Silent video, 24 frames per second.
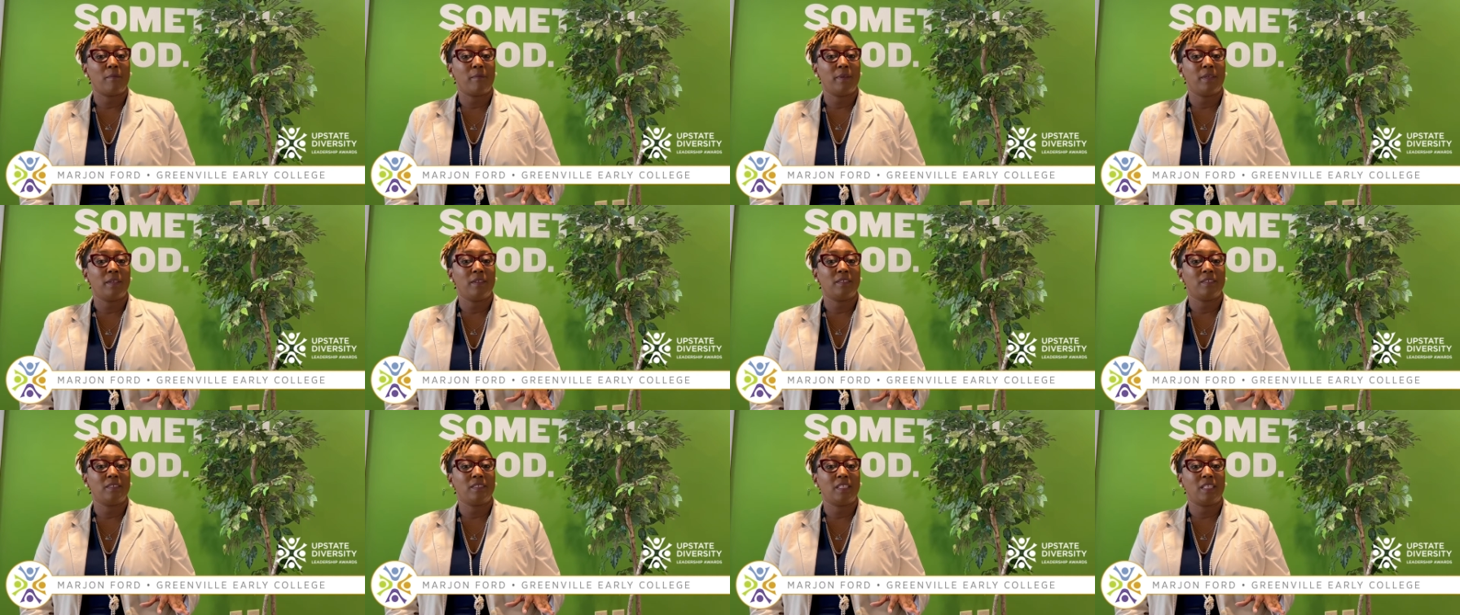
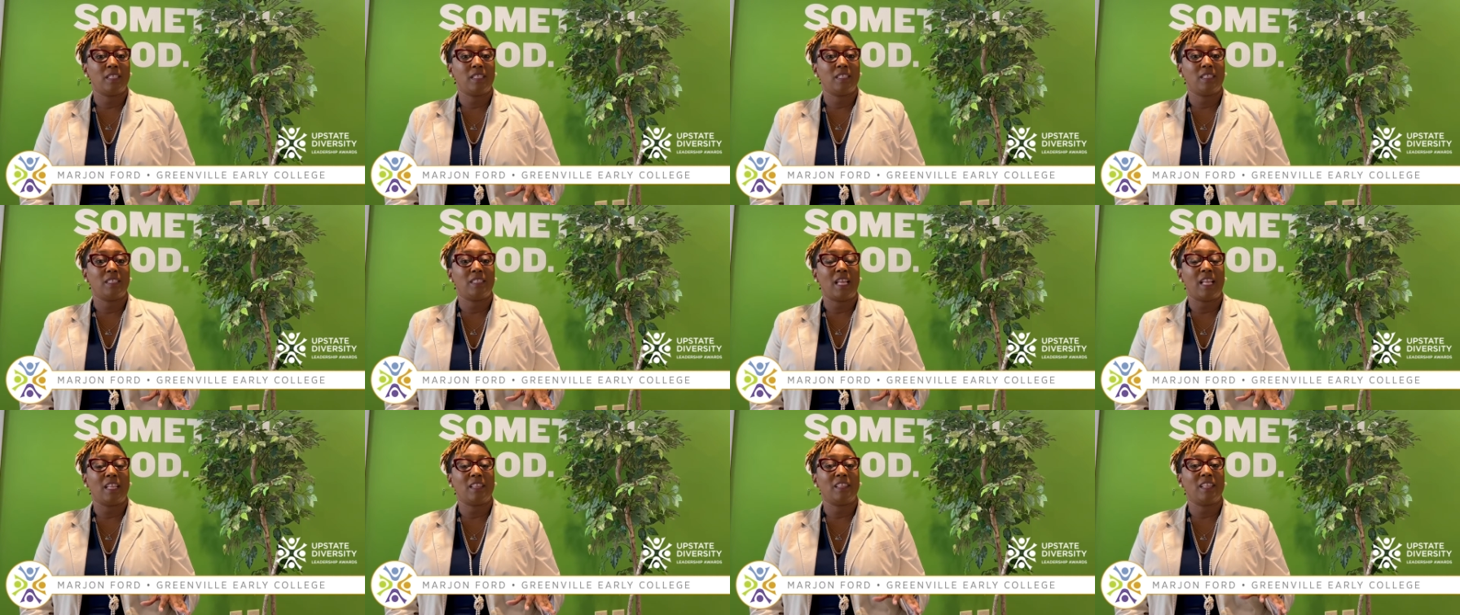
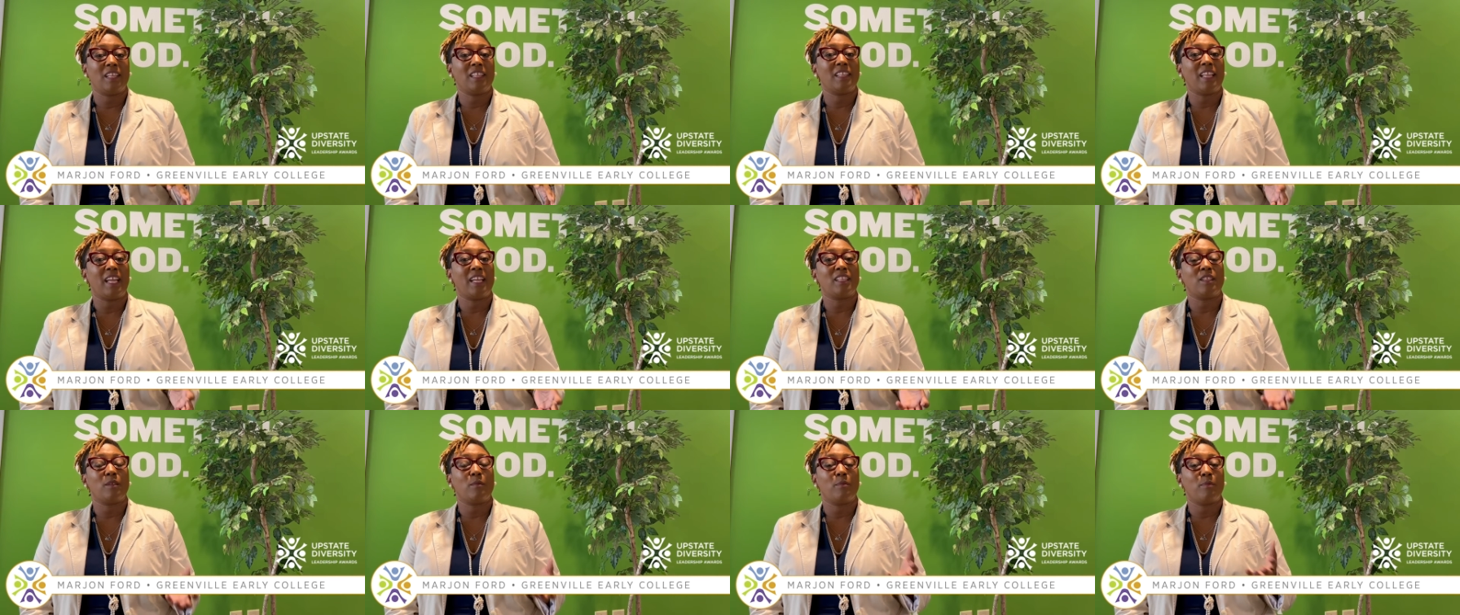building that look
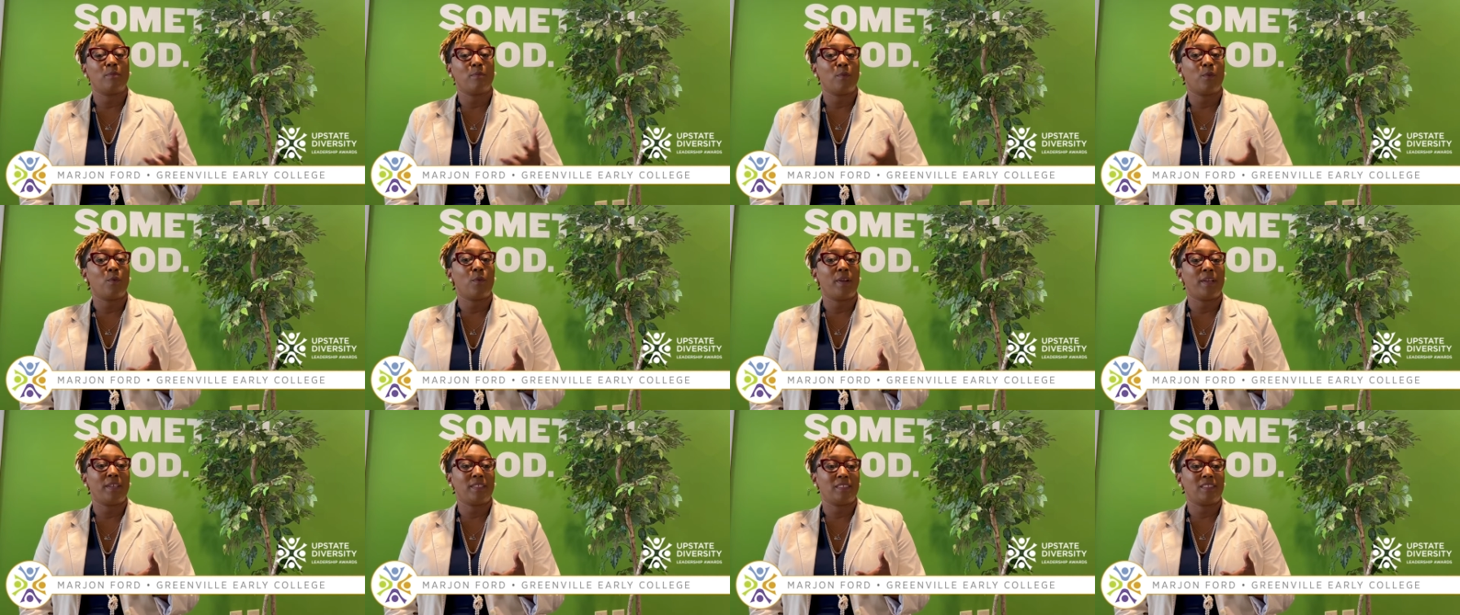like the
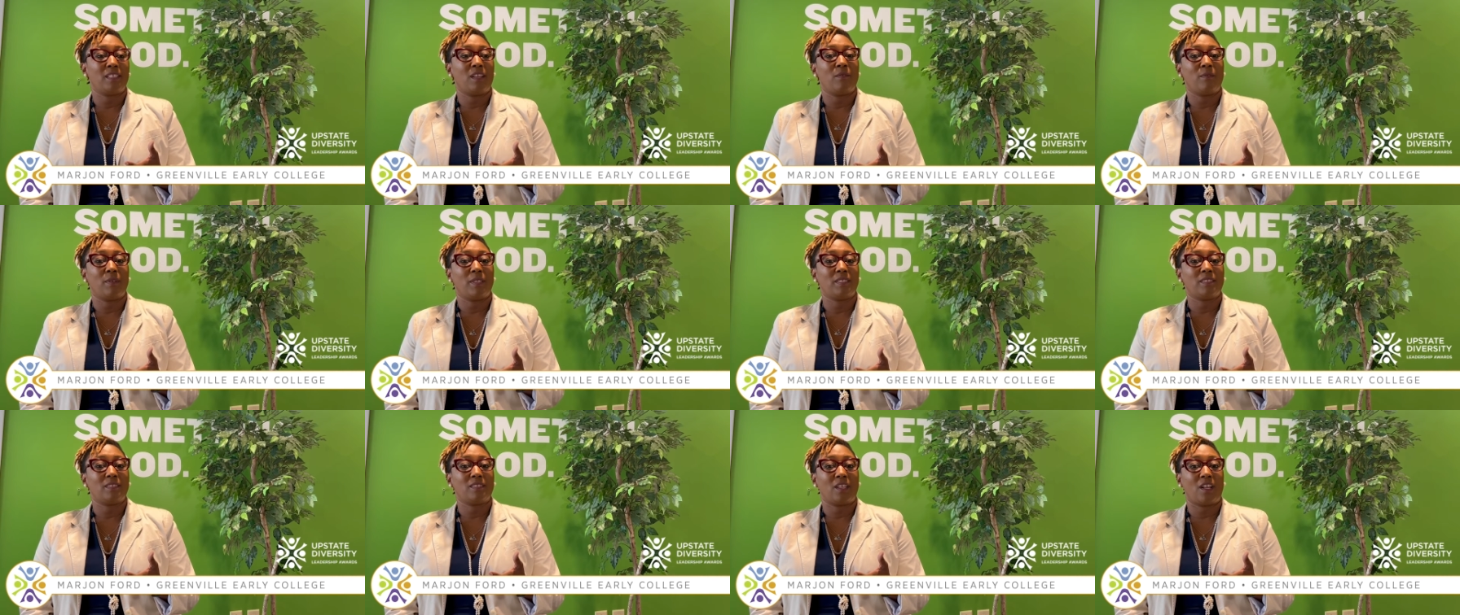boys that
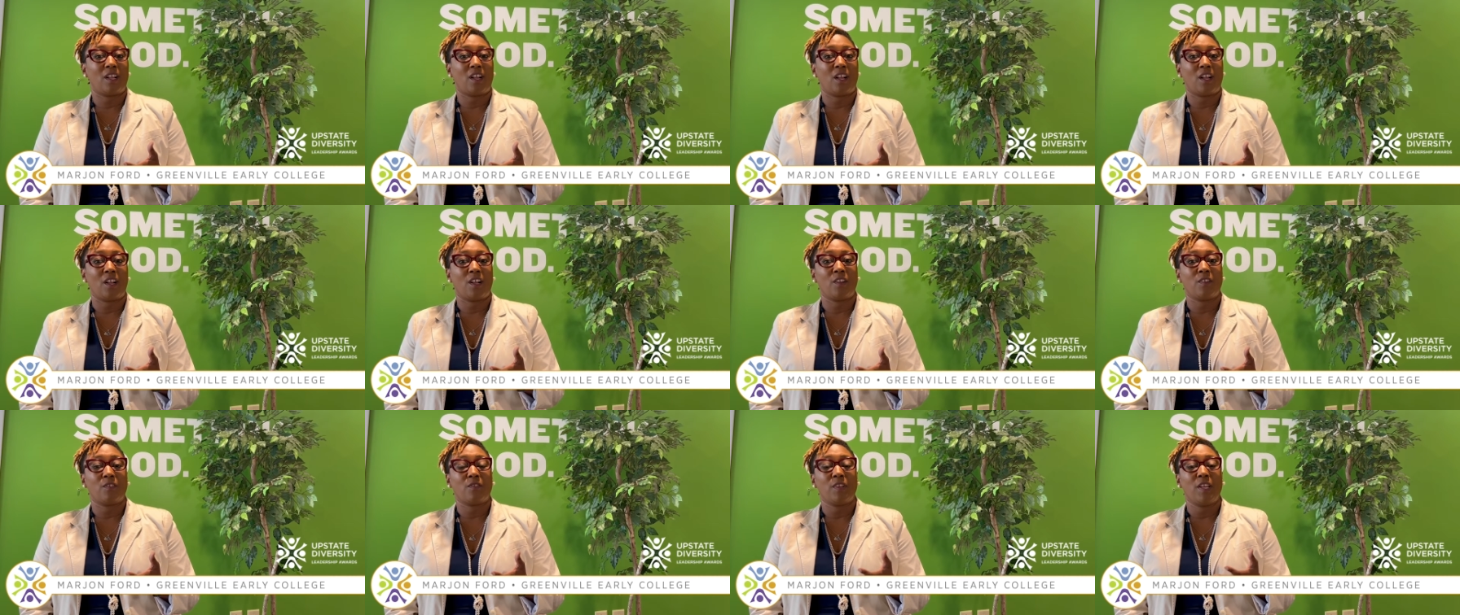we
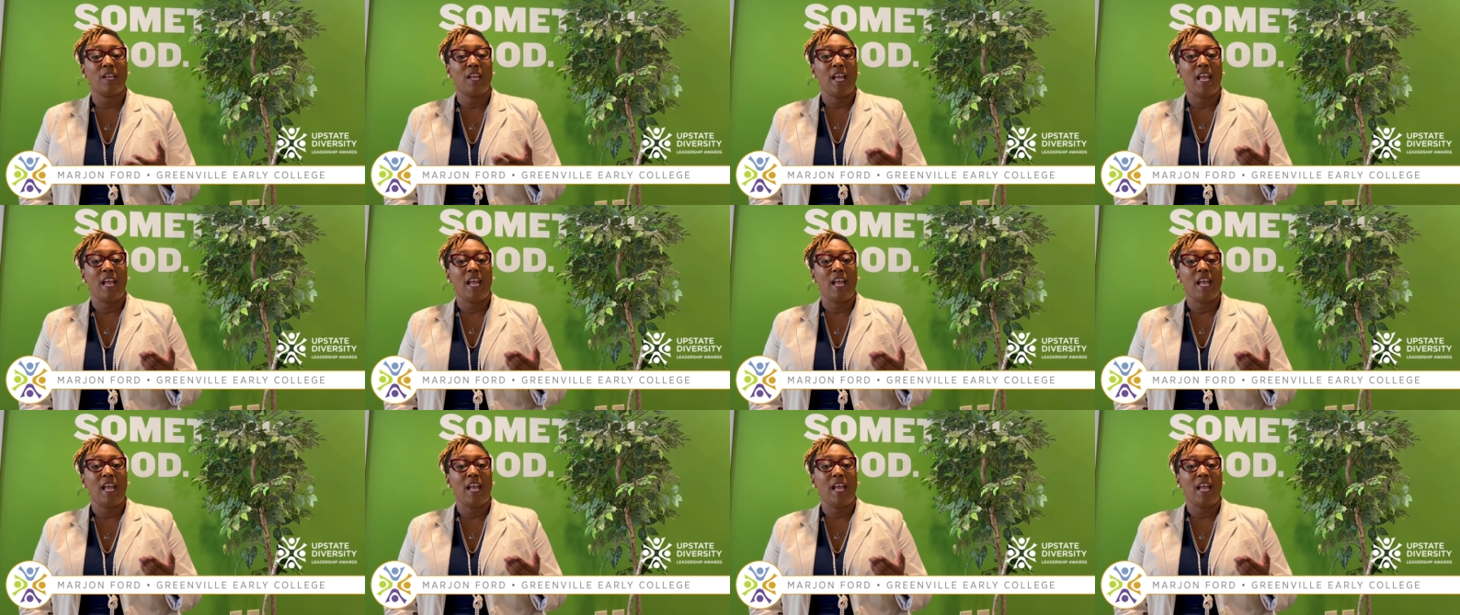serve.